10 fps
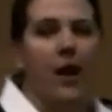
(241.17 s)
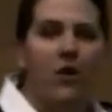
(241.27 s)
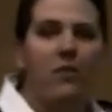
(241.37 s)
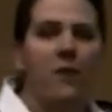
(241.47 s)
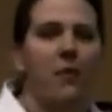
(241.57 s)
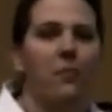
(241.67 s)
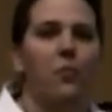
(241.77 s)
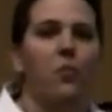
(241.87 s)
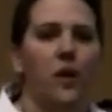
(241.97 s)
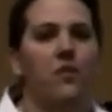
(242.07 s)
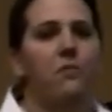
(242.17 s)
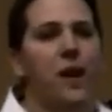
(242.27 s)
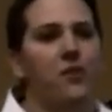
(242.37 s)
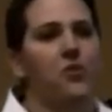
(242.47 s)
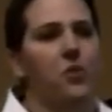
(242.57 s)
pair them up with
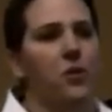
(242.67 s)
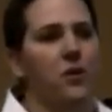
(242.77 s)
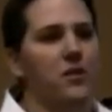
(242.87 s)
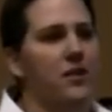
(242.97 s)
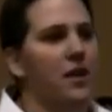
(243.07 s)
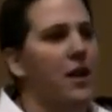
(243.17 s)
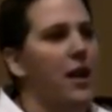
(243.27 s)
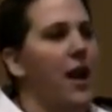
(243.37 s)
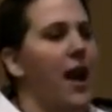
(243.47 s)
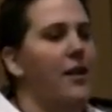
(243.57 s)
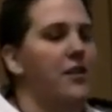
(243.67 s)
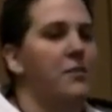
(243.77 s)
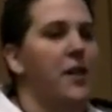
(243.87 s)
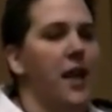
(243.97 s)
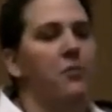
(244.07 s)
mentors, and
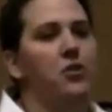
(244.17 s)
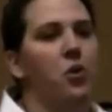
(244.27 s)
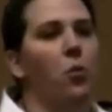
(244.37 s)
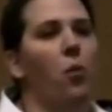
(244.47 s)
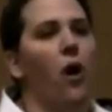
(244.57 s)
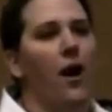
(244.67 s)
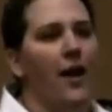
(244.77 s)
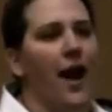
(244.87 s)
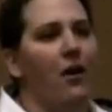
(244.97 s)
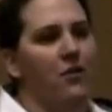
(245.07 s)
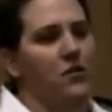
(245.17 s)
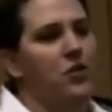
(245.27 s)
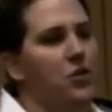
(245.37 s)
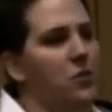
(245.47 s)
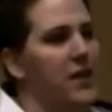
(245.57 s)
to be able to walk out of a
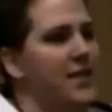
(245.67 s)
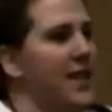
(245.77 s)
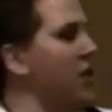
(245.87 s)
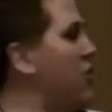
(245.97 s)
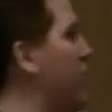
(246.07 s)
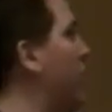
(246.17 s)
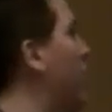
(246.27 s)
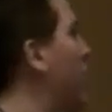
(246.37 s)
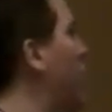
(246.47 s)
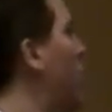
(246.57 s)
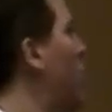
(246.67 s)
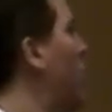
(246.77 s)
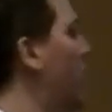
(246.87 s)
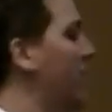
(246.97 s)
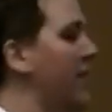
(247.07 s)
2-week session
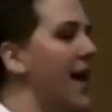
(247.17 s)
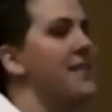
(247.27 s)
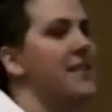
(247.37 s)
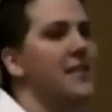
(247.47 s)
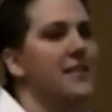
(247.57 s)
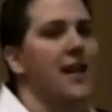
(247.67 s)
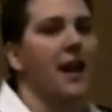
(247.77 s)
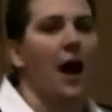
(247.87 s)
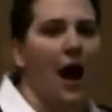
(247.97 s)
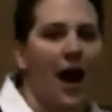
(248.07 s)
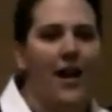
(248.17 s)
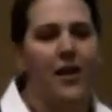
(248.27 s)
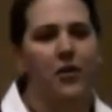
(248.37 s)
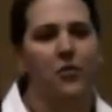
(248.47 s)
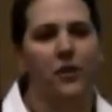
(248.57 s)
with lessons that I
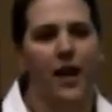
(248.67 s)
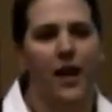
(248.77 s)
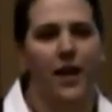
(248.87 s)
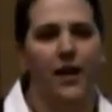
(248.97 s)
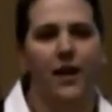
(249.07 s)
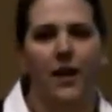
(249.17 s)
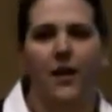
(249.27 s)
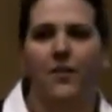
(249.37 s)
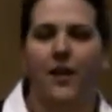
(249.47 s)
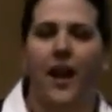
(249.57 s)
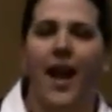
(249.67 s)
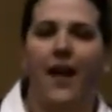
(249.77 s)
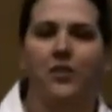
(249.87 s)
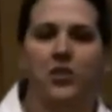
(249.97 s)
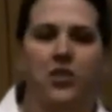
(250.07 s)
had created, that I
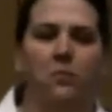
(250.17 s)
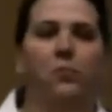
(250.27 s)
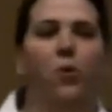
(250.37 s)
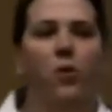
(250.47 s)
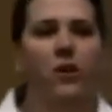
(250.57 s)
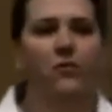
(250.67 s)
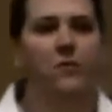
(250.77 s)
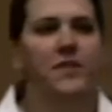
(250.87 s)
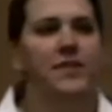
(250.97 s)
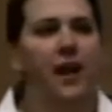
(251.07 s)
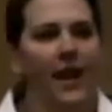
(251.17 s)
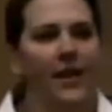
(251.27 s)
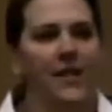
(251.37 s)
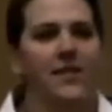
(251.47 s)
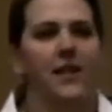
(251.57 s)
had the support from
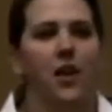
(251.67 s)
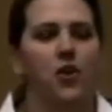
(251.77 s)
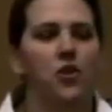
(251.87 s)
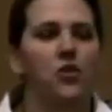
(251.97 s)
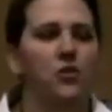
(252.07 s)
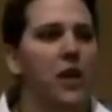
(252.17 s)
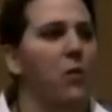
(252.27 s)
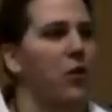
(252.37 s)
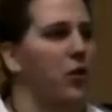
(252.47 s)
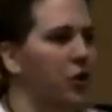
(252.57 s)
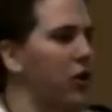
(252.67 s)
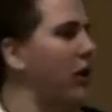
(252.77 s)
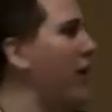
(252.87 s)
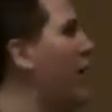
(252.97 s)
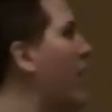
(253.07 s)
scientists and knew they were
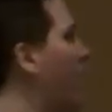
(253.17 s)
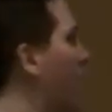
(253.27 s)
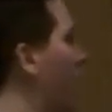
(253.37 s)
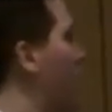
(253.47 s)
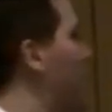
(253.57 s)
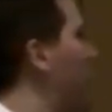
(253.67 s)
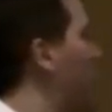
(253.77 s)
good, it was